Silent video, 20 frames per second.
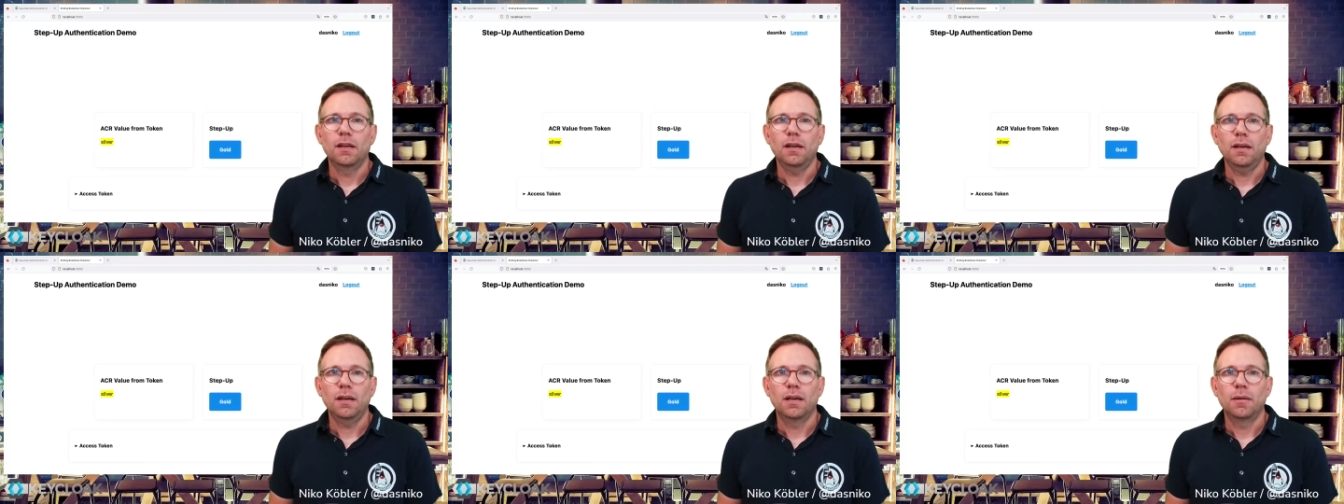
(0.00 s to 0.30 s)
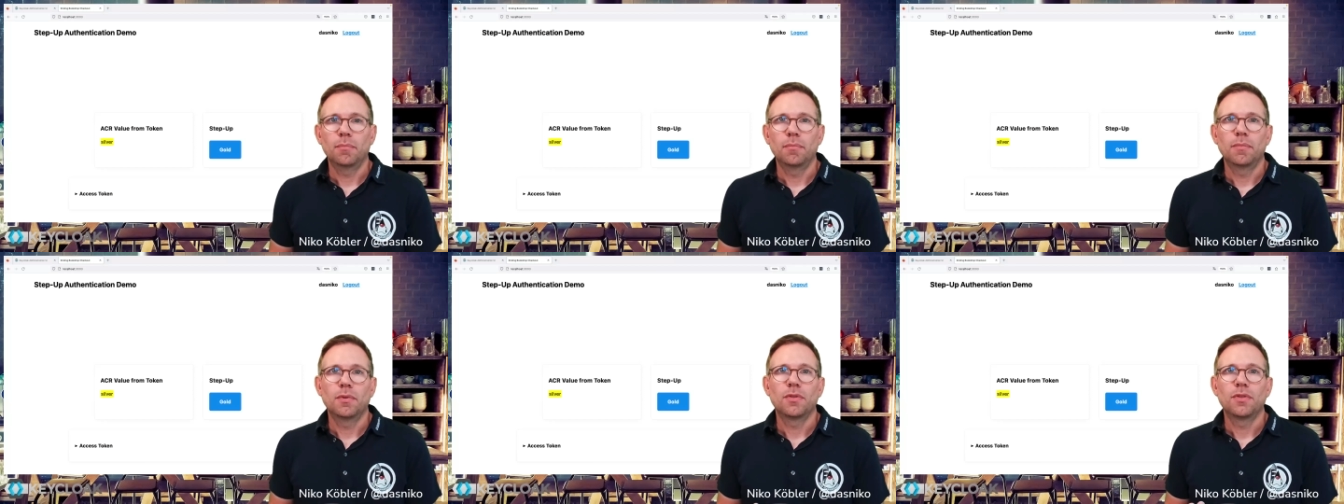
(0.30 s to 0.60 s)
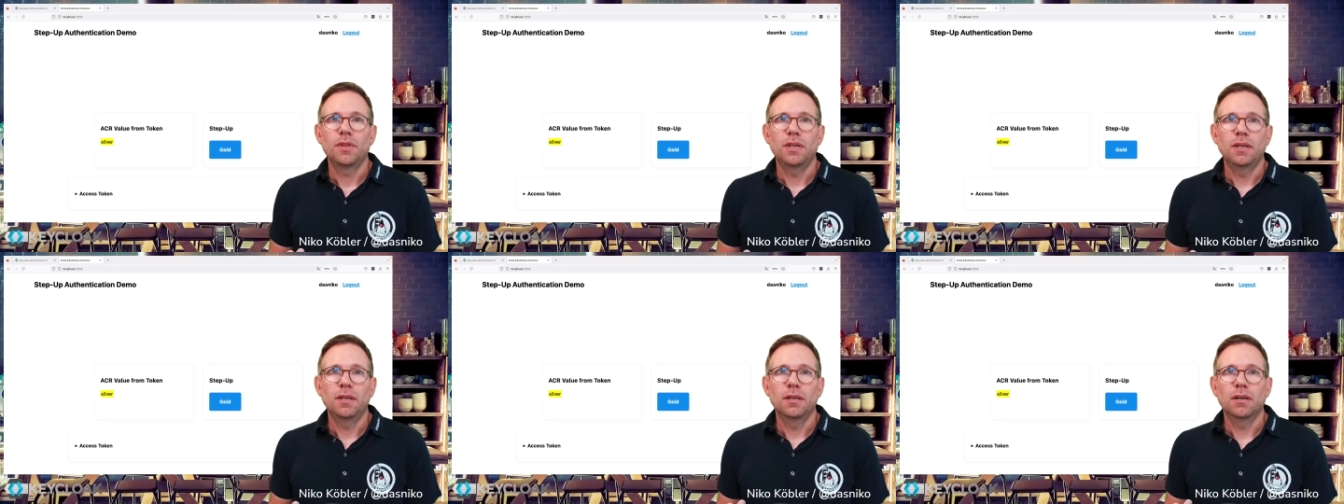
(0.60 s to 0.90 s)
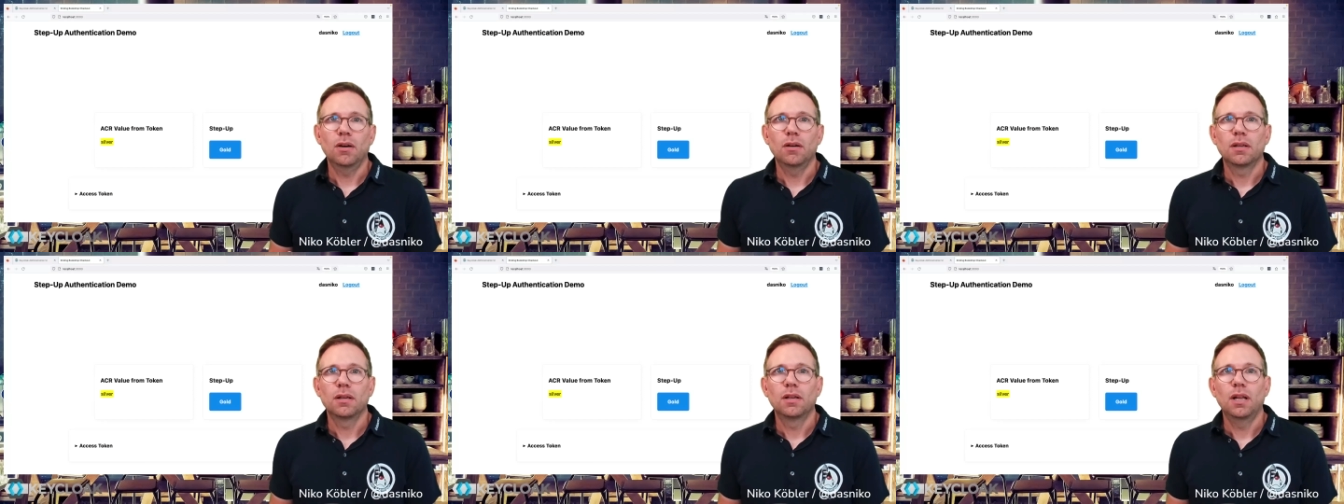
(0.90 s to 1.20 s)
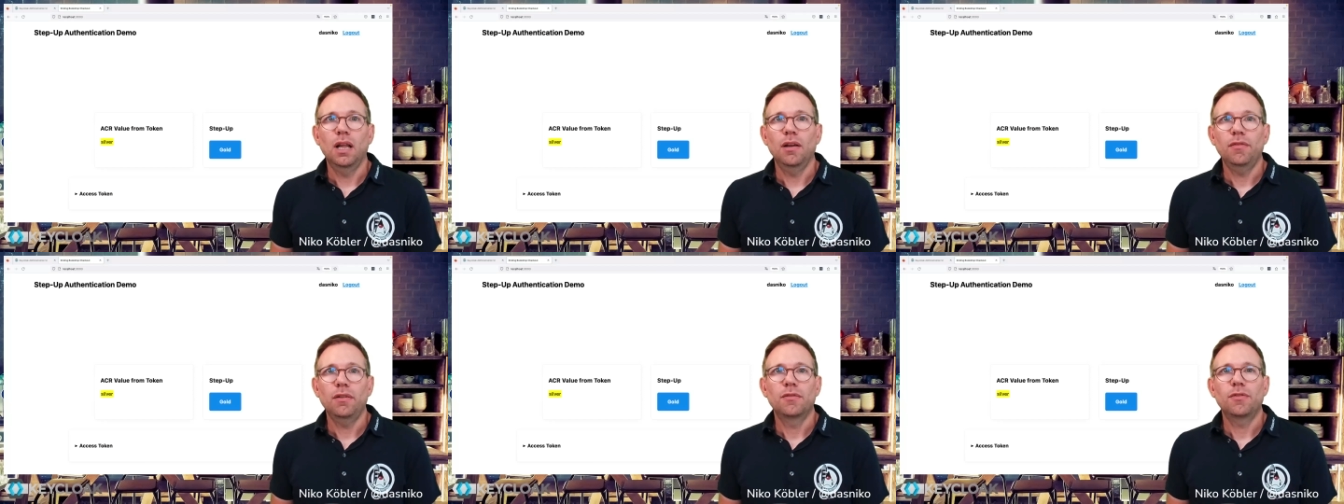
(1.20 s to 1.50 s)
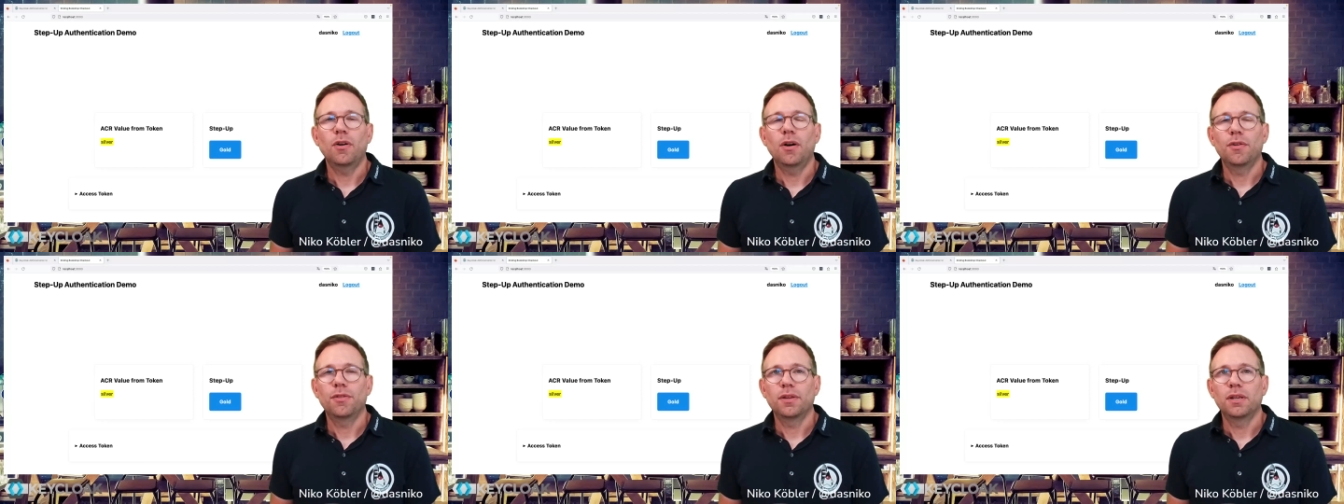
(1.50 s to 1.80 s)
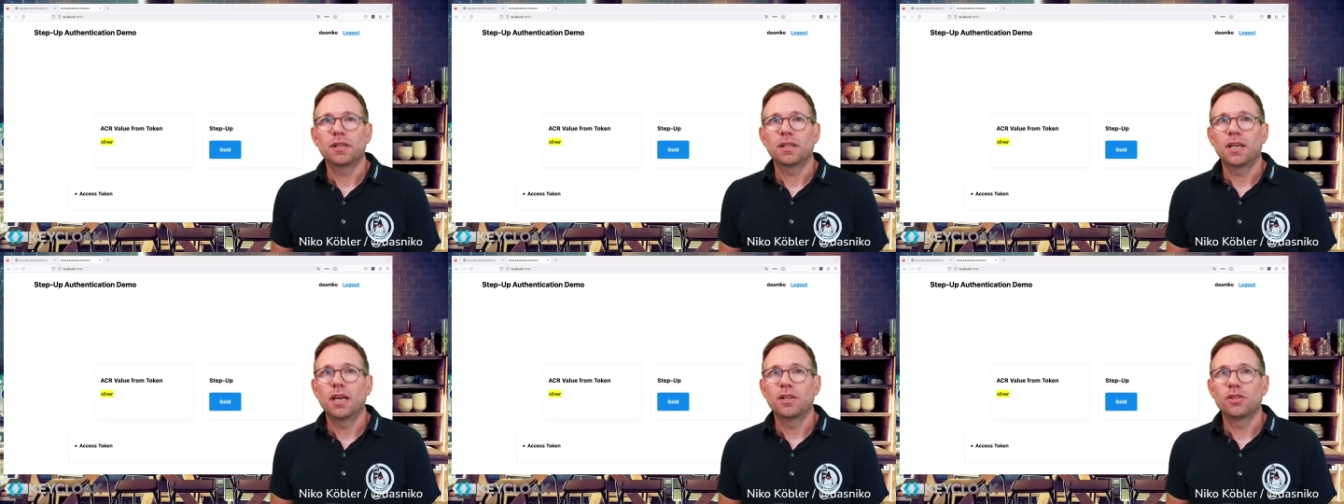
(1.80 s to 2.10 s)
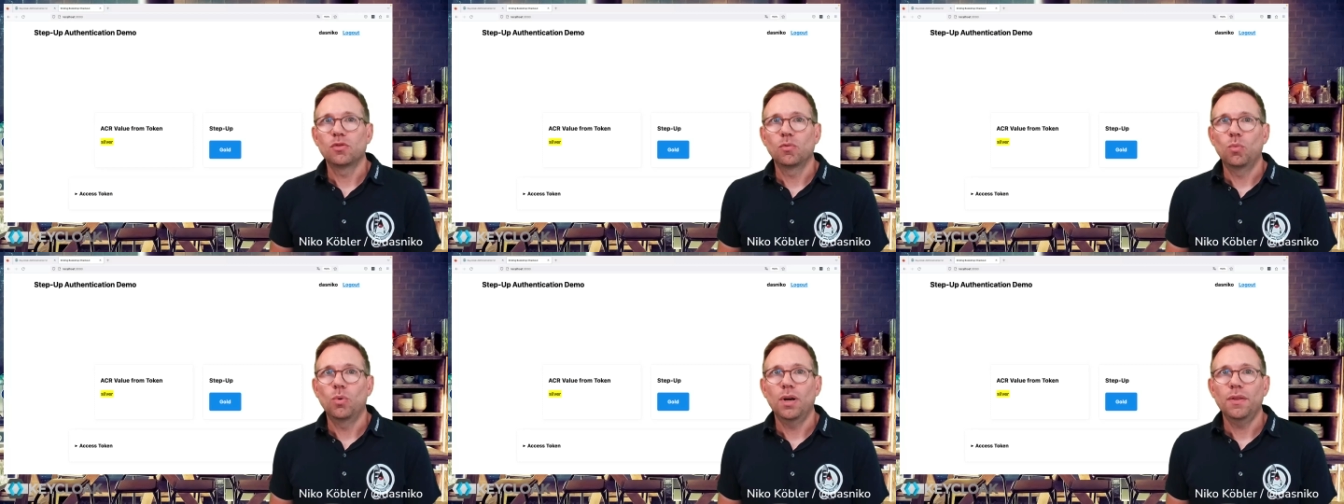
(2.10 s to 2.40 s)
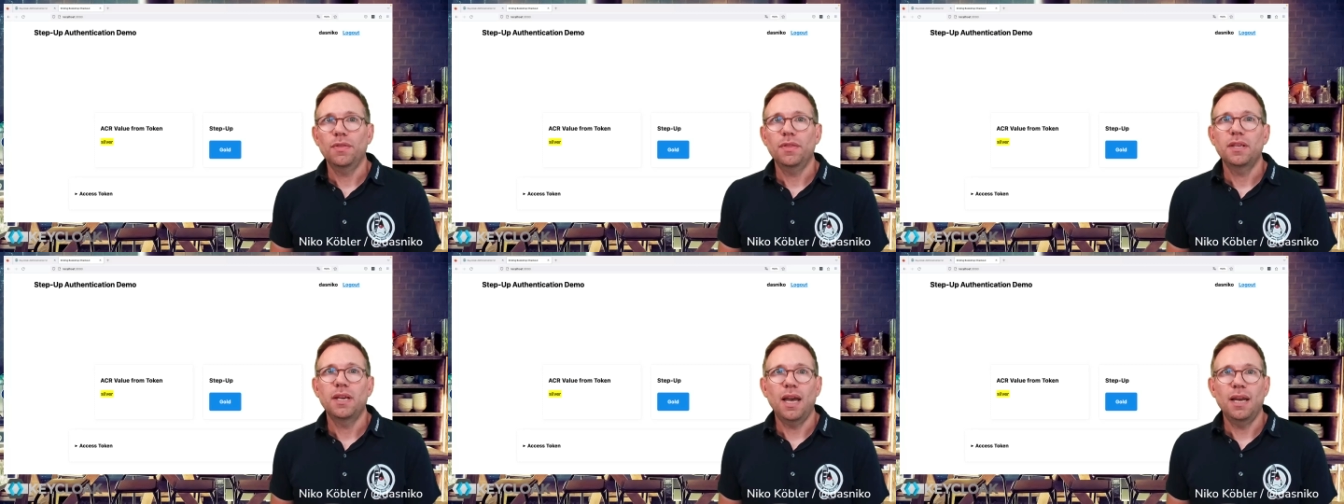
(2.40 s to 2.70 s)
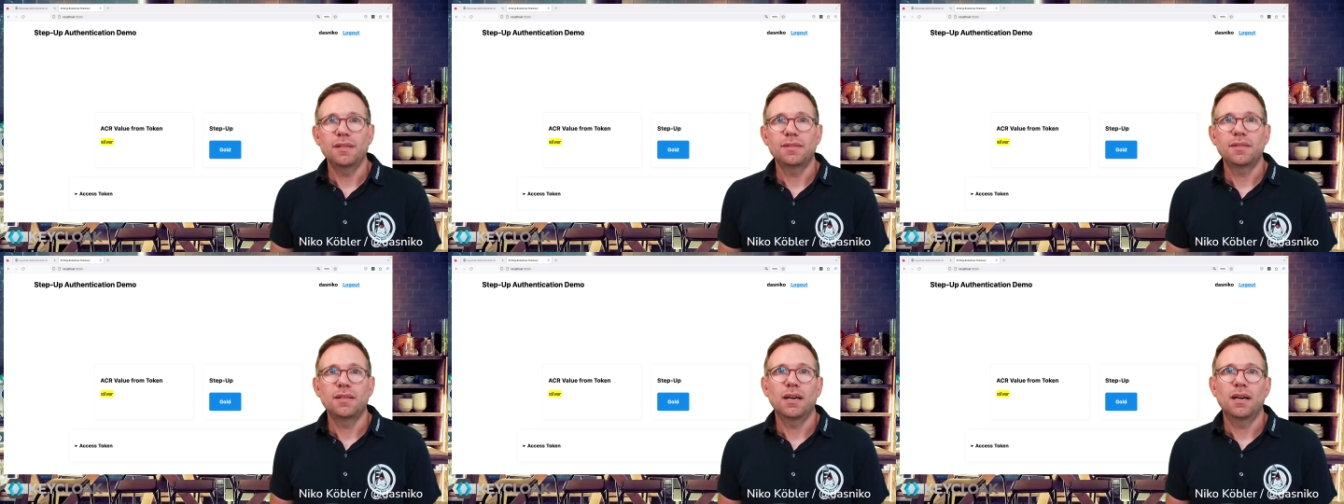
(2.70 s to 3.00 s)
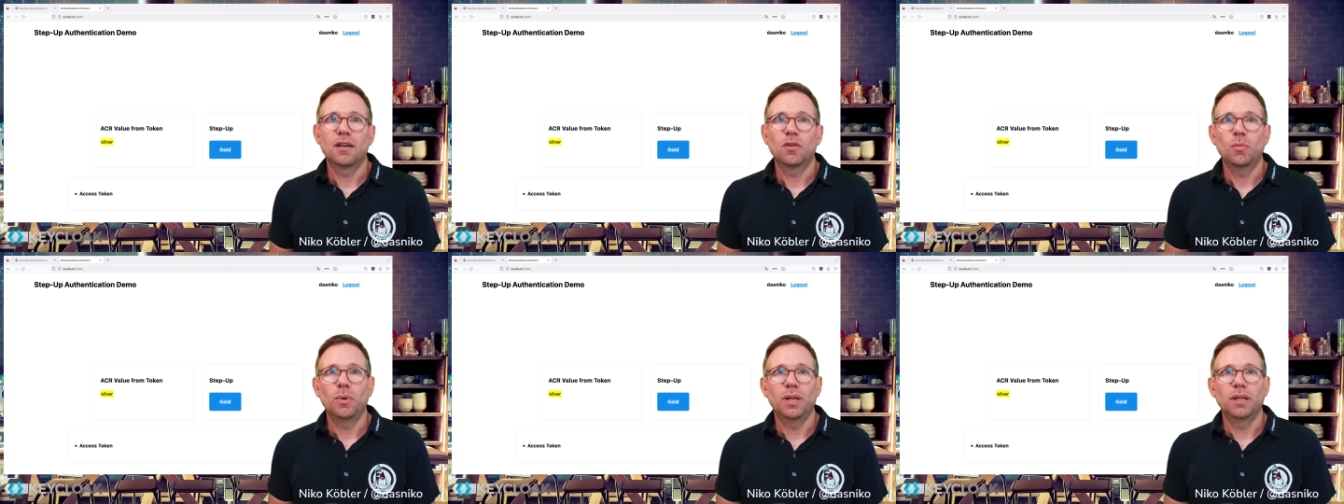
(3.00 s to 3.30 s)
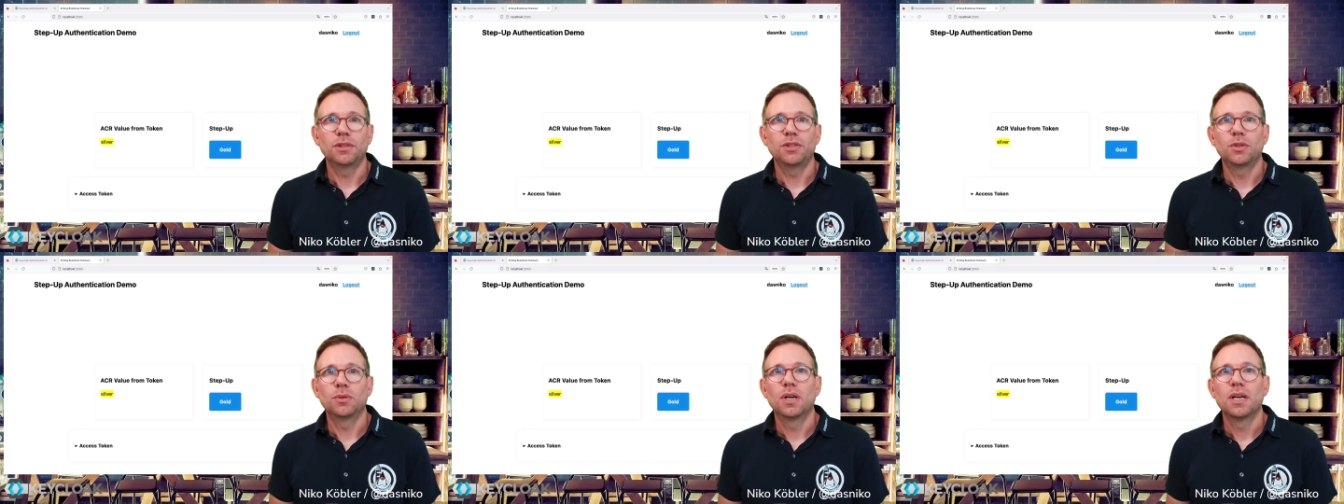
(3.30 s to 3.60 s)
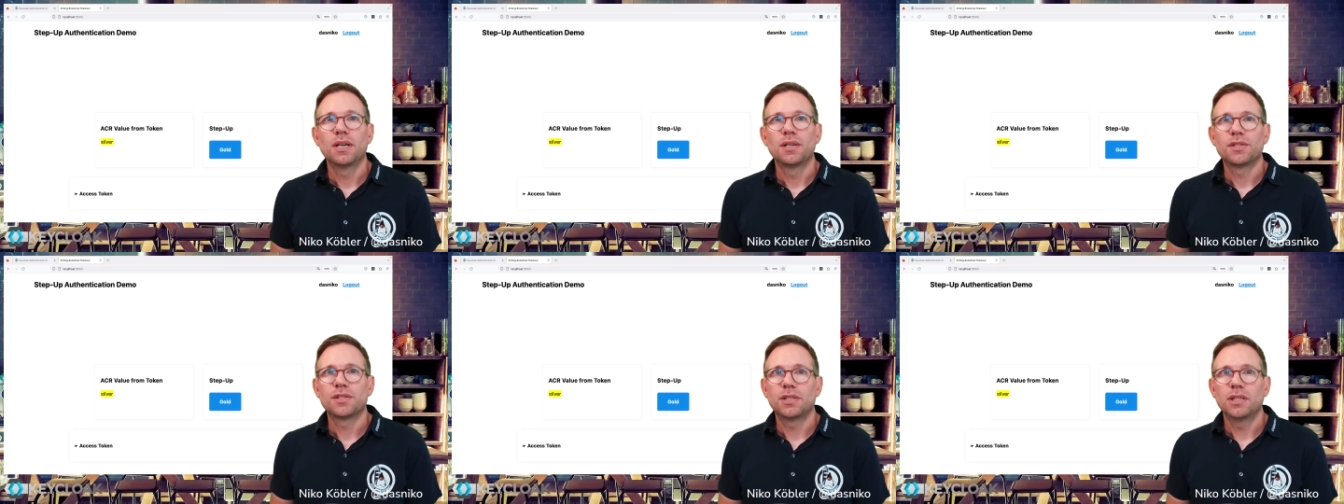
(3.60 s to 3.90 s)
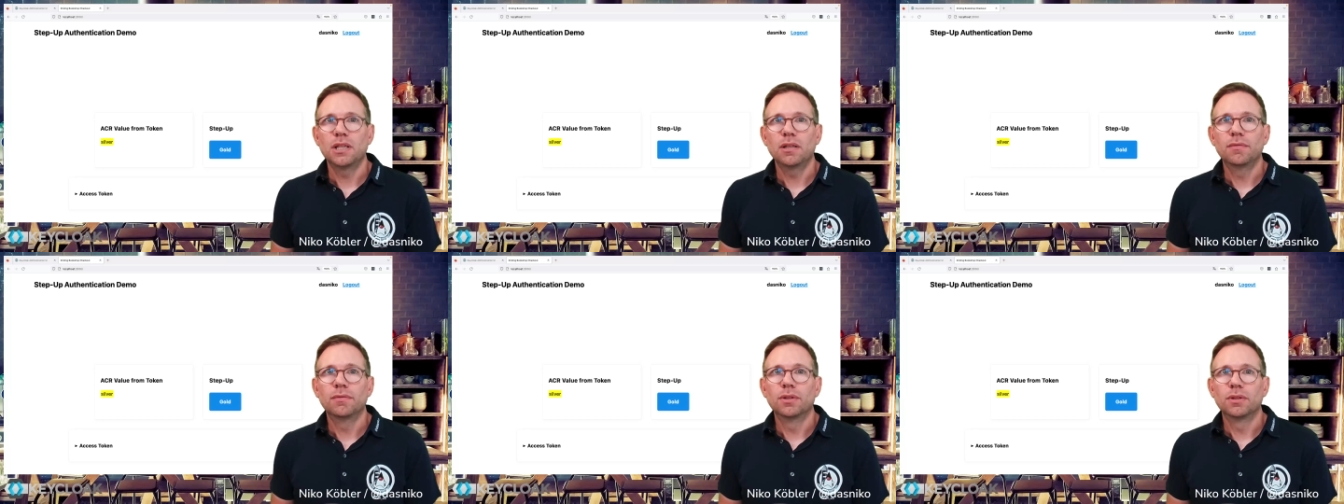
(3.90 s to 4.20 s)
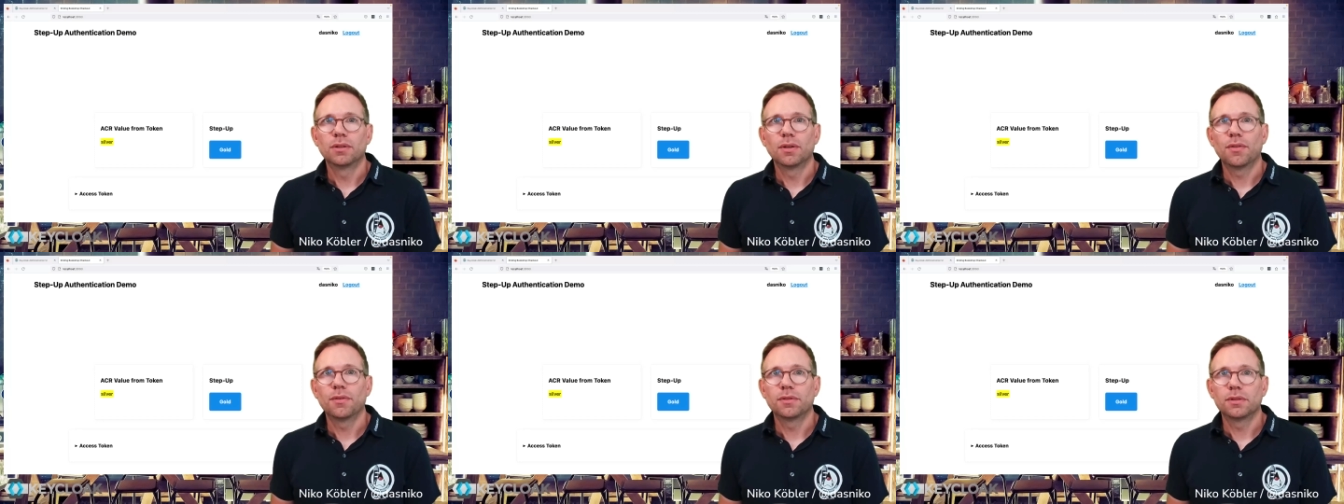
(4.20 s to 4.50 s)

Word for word: the level of authentication 1, the ACR value silver.